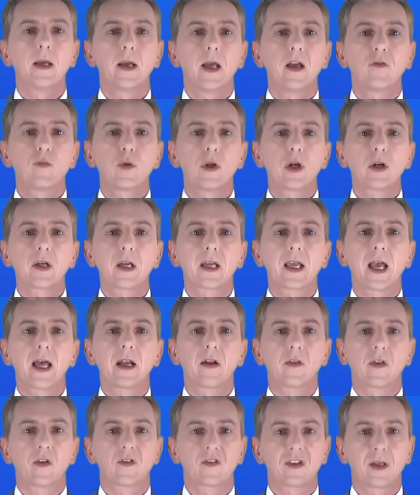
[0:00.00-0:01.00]
If we look again
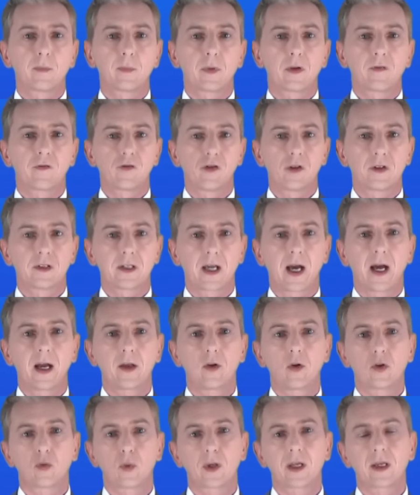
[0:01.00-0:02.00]
at the symbol for a
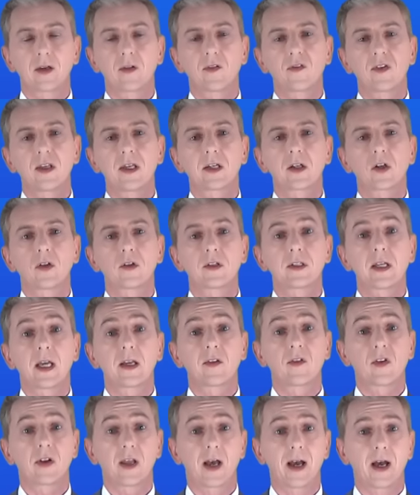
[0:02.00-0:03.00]
diode, we can see it
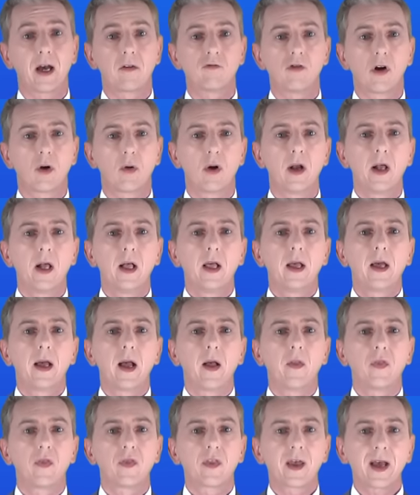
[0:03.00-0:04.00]
contains an arrow,
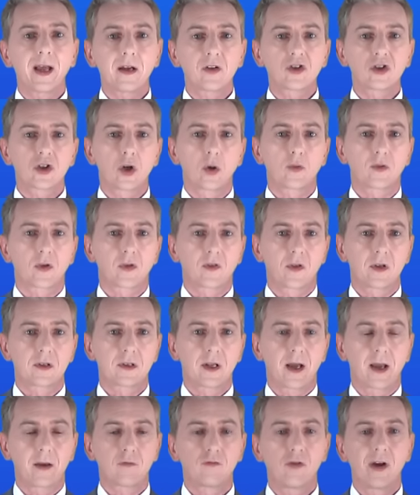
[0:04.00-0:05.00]
and that shows us the
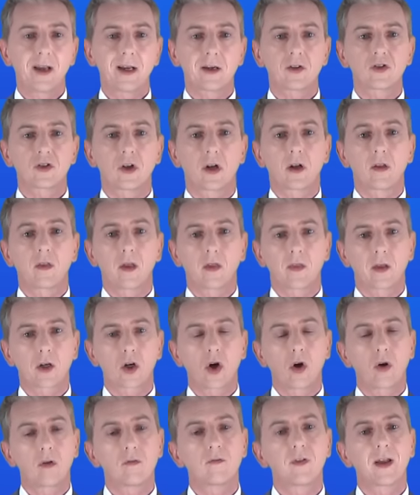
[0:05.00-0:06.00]
direction that the
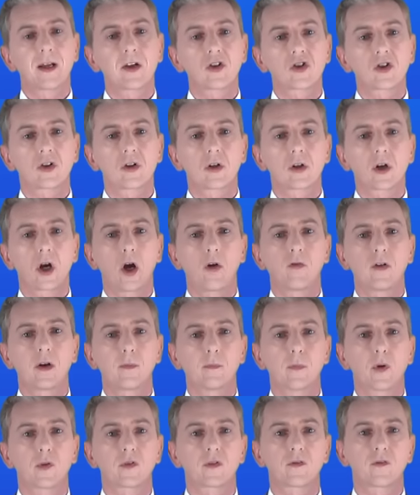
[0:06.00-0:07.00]
conventional current
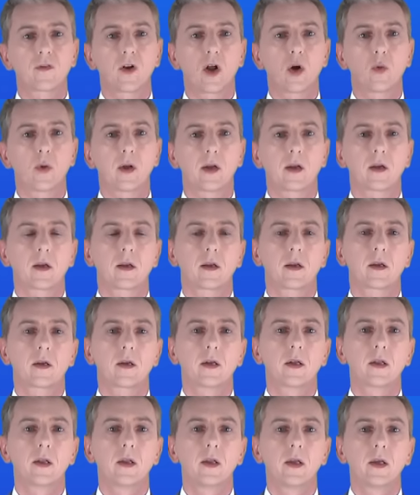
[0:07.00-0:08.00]
must flow in.
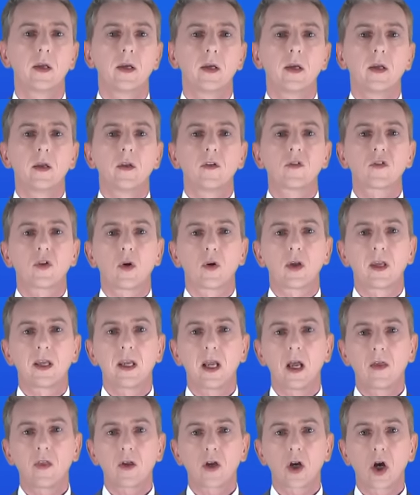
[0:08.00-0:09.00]
So
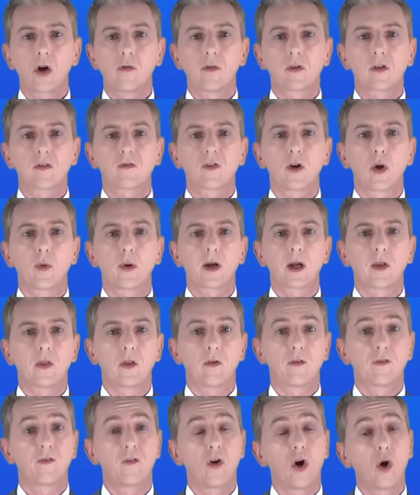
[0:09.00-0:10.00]
here the current's flowing in the
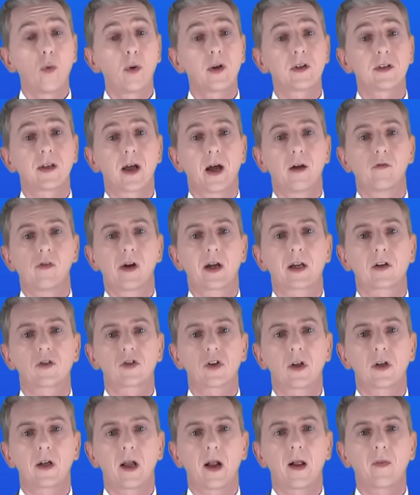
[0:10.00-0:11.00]
forward
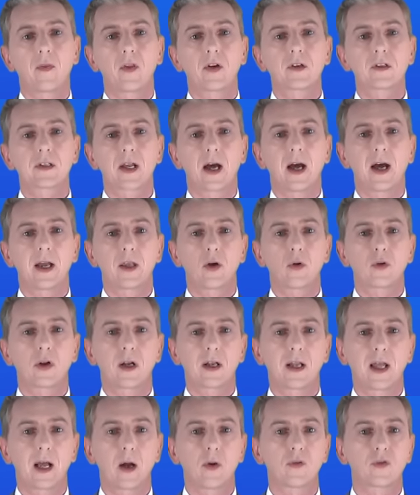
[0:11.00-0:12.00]
direction, and the diode
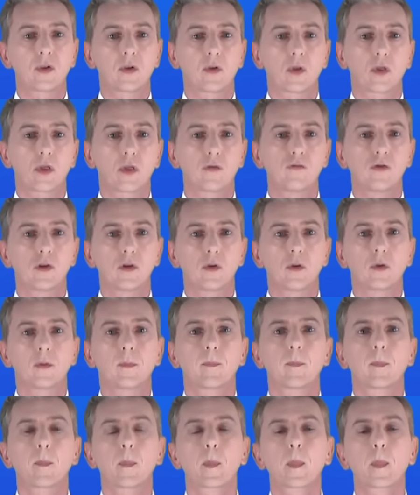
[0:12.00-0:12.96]
allows it through.